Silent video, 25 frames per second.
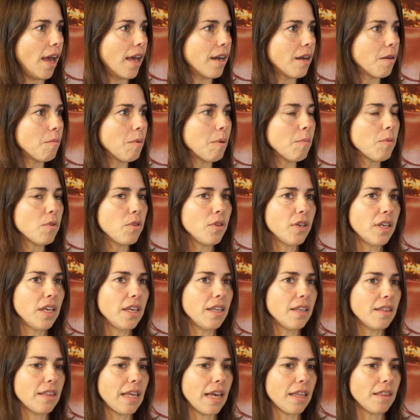And I remember
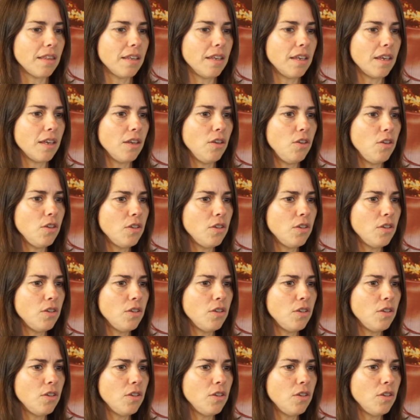looking at that thinking,